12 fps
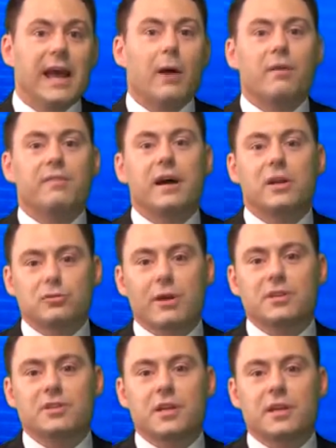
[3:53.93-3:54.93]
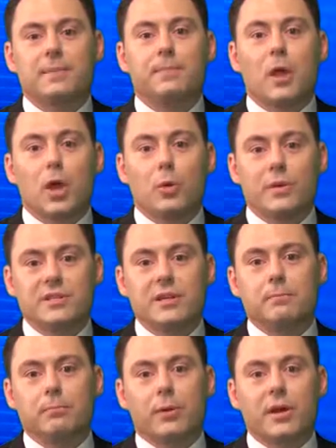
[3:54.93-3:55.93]
However, a trustee who is
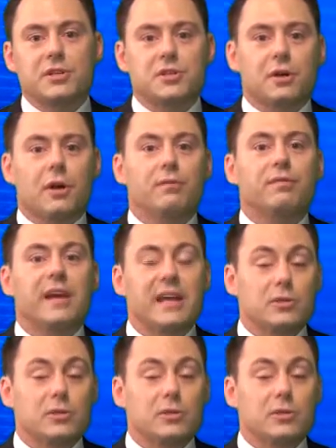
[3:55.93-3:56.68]
in breach of